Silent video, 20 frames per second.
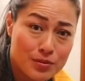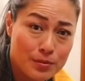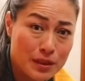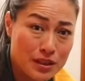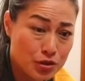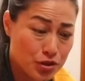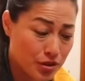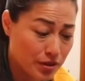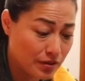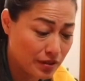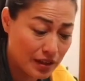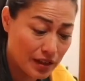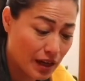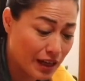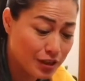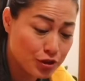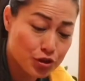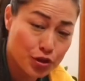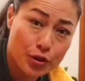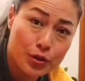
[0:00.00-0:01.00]
mention that I
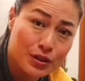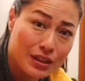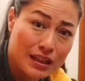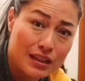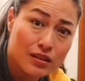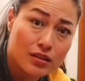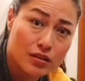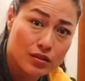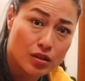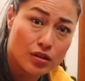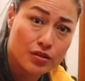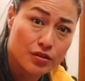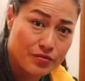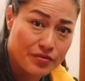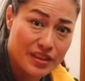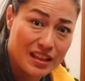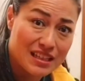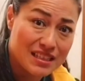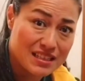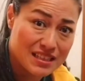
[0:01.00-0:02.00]
don't eat a lot
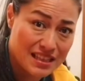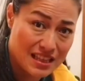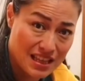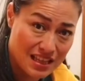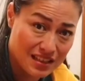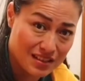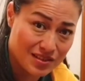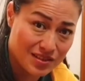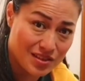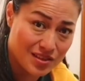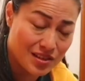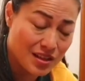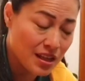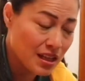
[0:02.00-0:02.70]
of these things.